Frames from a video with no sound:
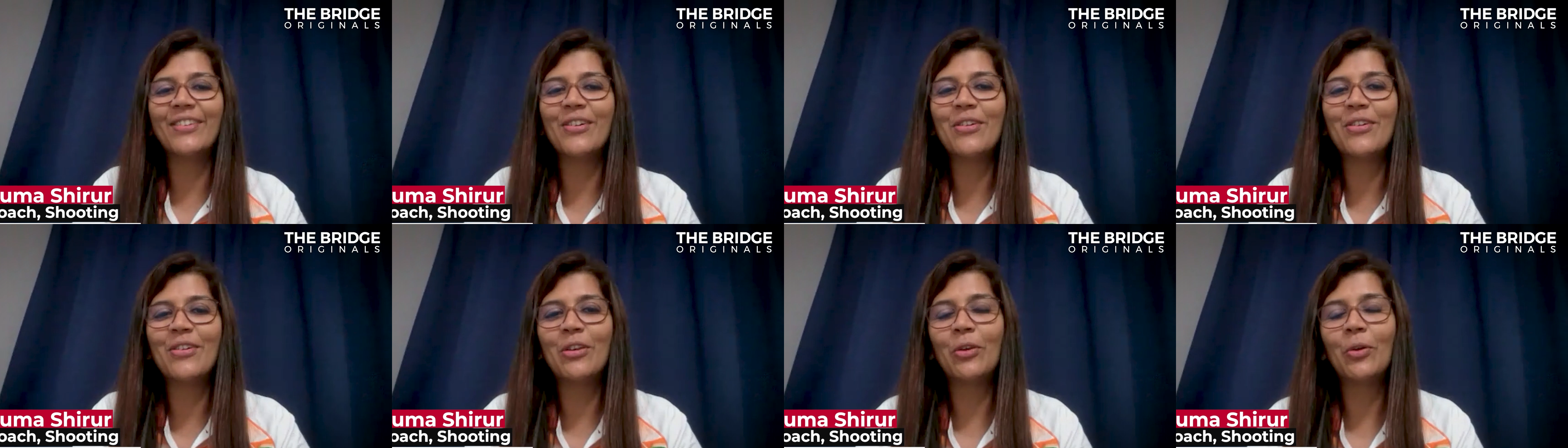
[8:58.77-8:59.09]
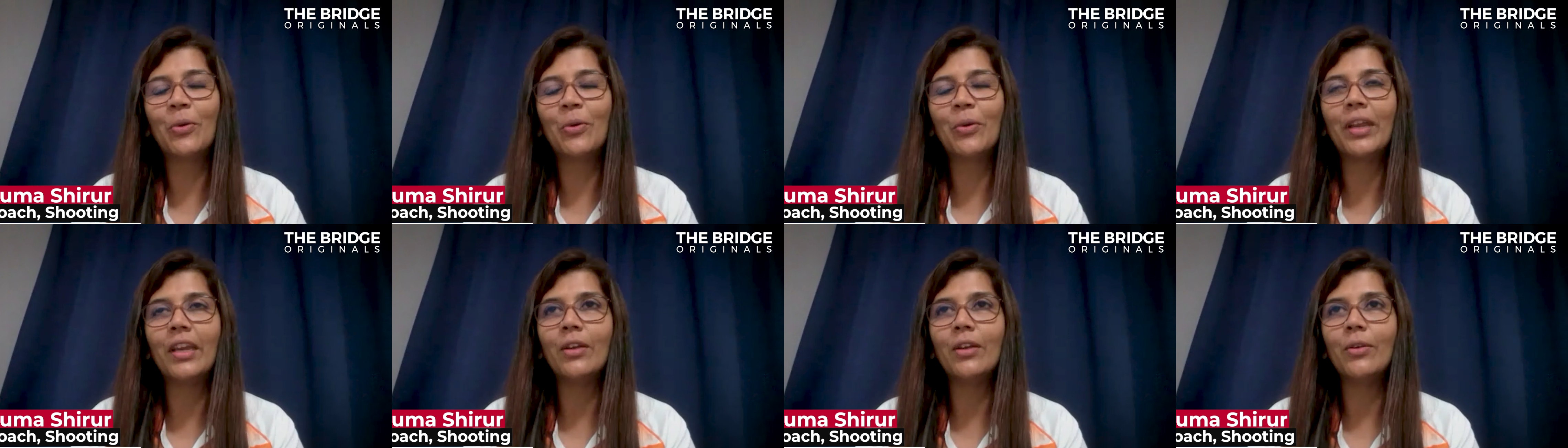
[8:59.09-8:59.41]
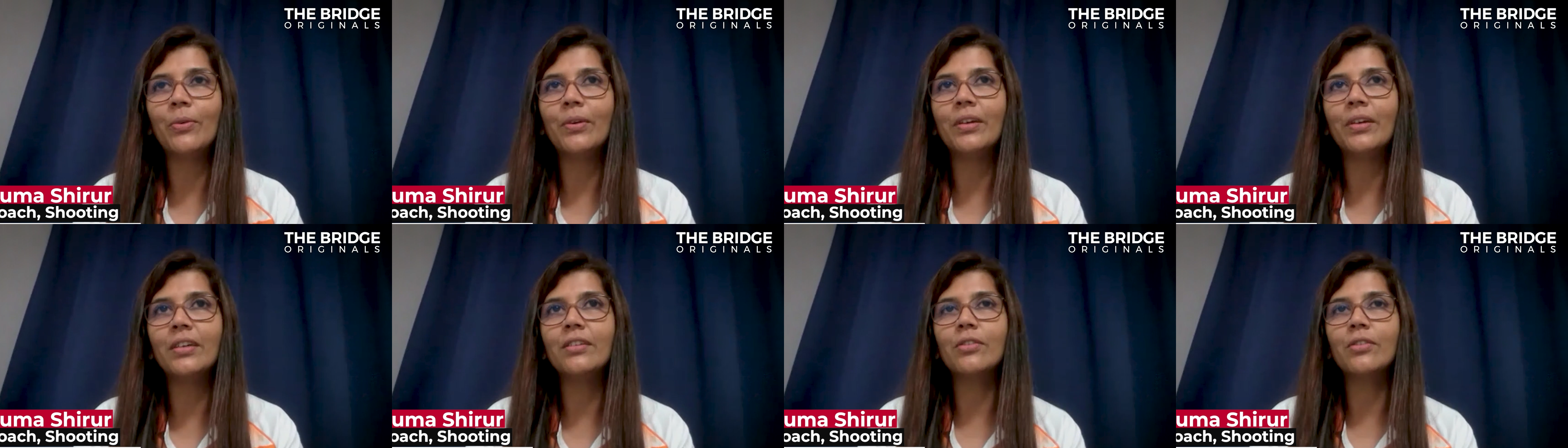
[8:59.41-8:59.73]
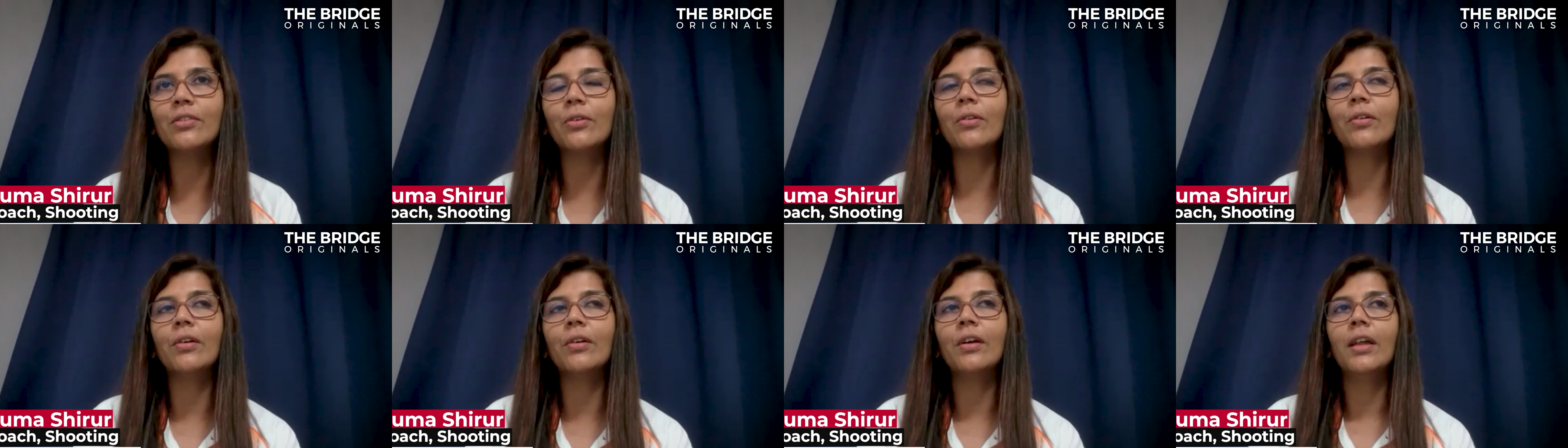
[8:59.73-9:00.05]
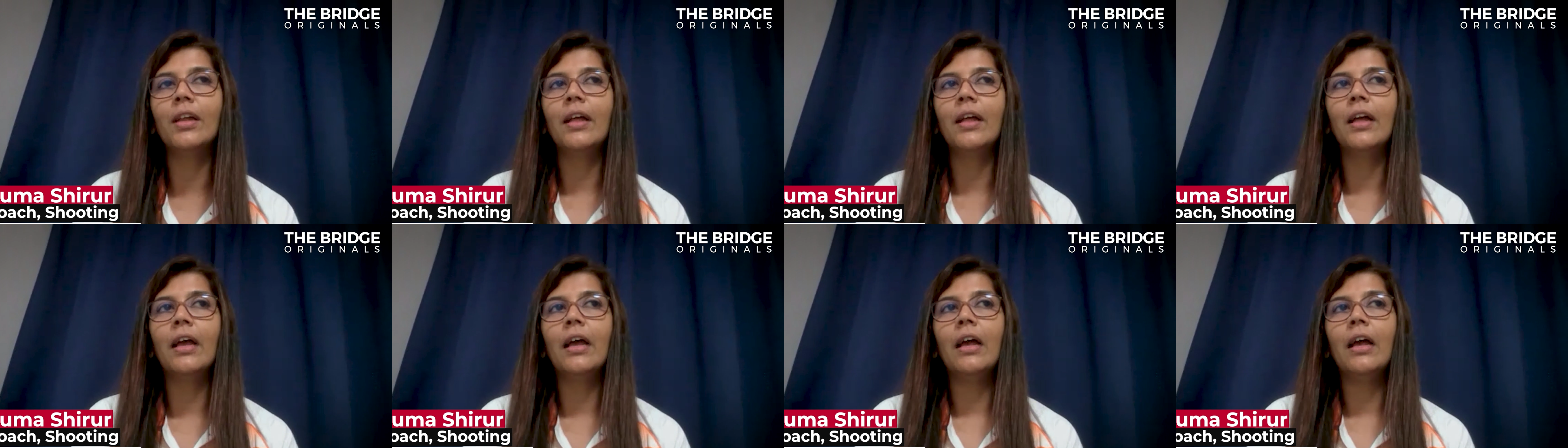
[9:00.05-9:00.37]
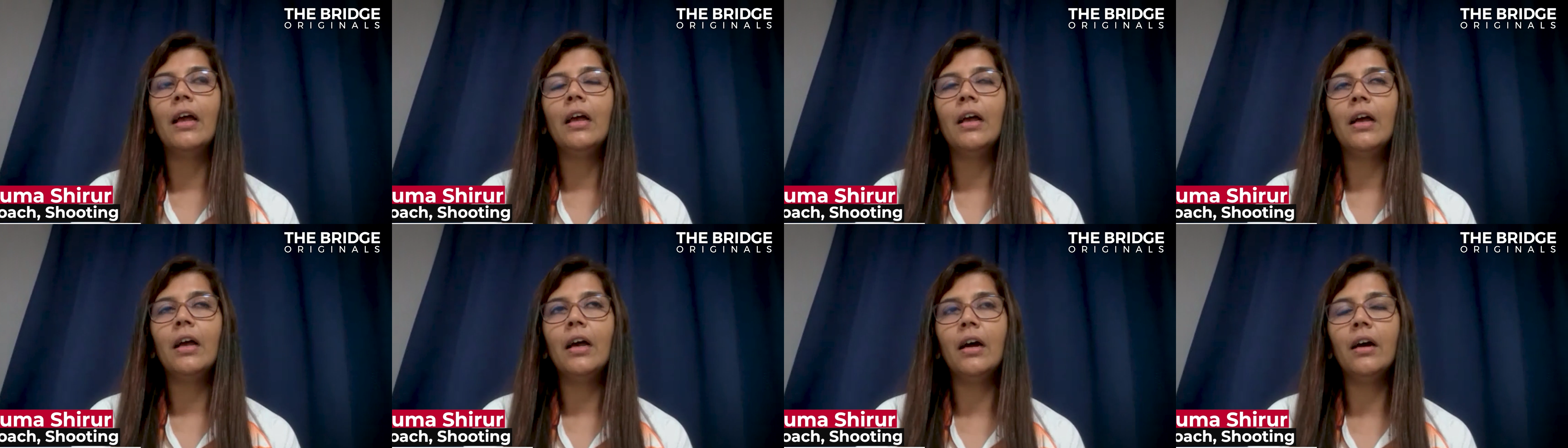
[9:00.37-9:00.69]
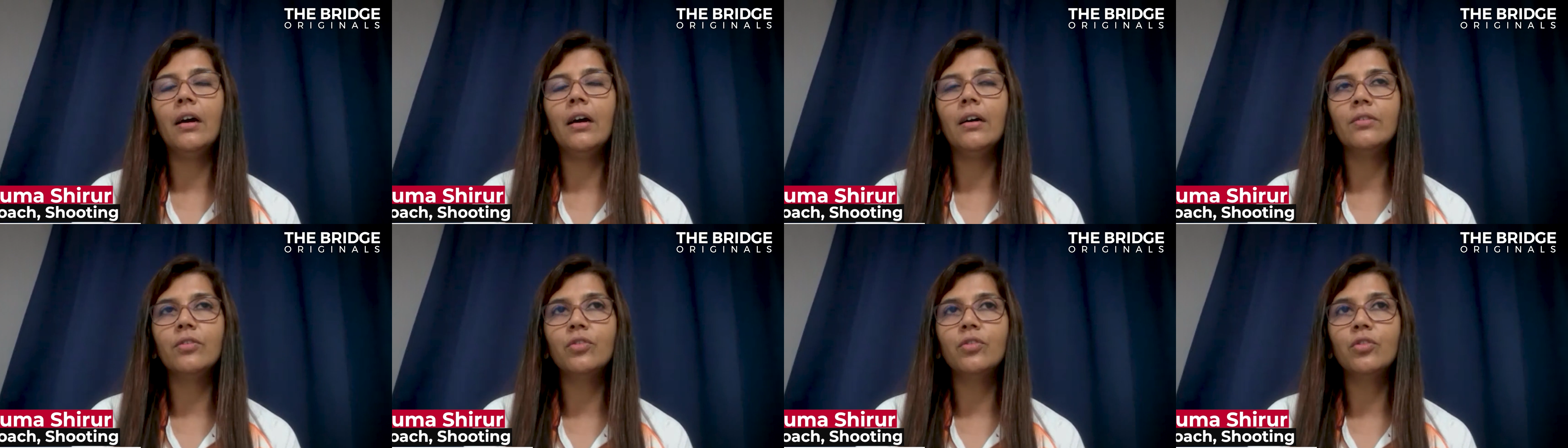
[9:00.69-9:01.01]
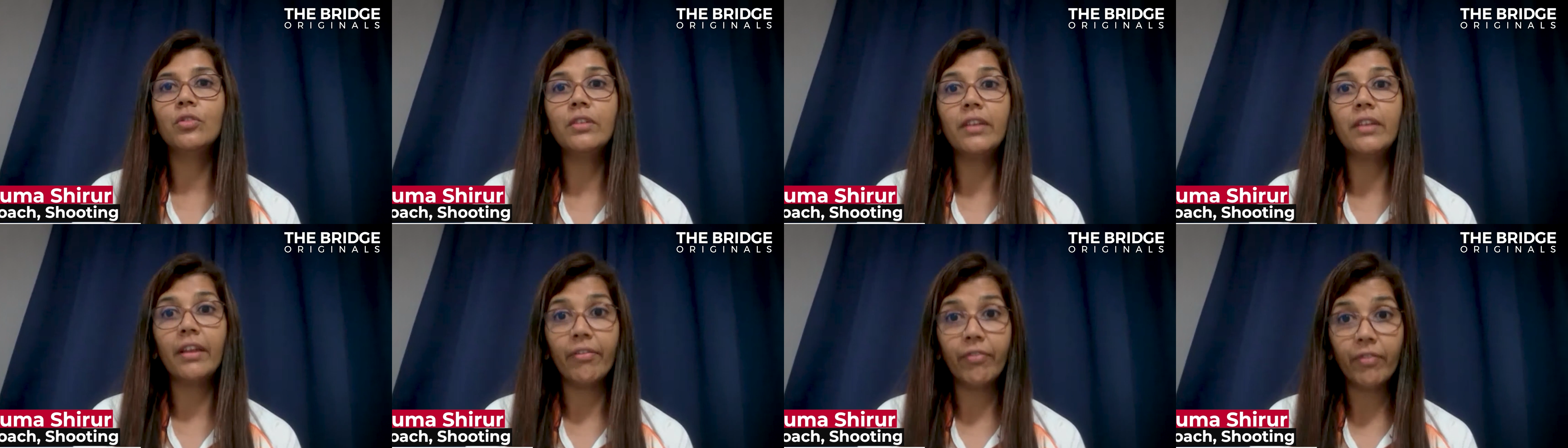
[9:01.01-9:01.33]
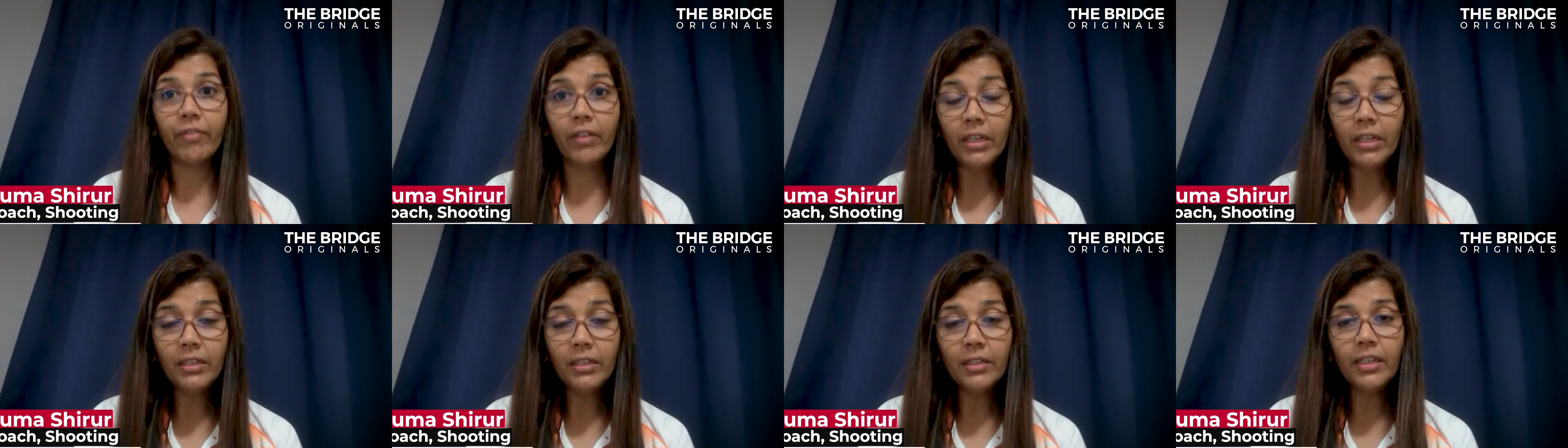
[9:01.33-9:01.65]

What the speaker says: look into it. So definitely